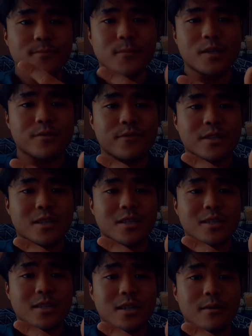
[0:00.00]
is
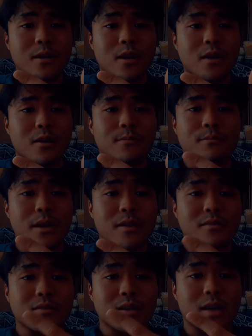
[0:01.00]
physically and
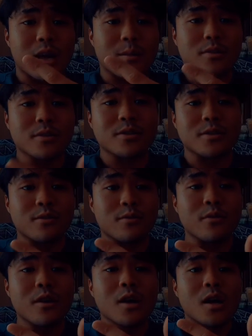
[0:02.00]
mentally able
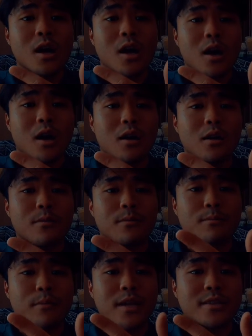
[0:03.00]
to
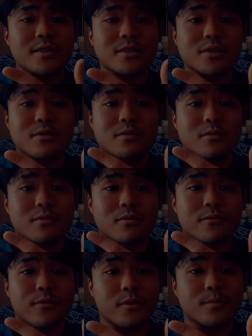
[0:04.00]
make decisions
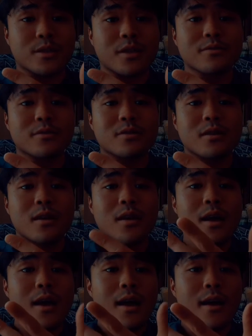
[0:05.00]
for themselves,
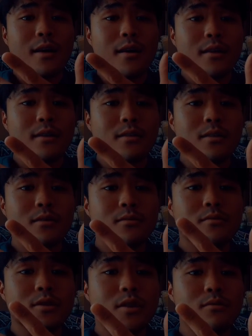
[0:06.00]
and
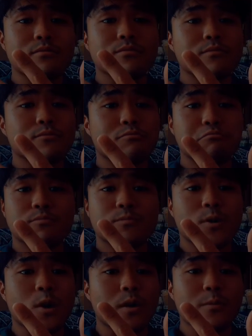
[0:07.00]

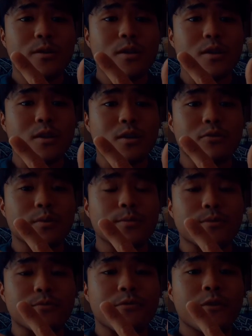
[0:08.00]
going with a group
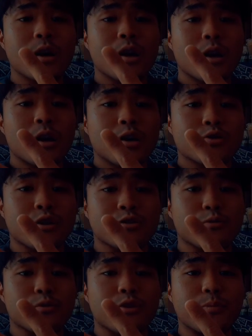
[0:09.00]
of
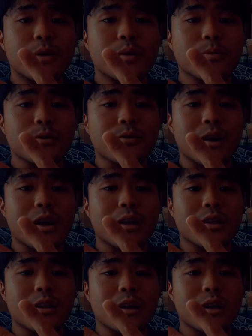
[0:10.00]
trustworthy people
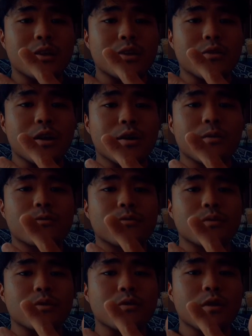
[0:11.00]
that you
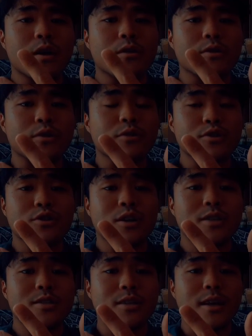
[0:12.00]
can
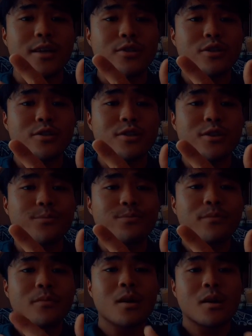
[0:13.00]
trust and they can trust you.
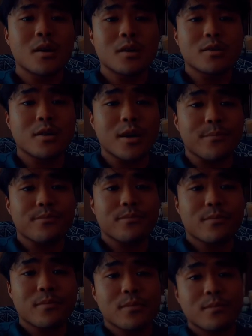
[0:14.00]
So yeah,
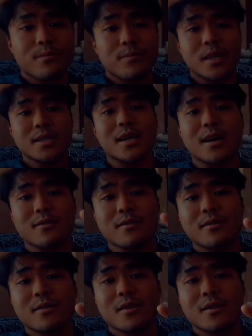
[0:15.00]
peace out.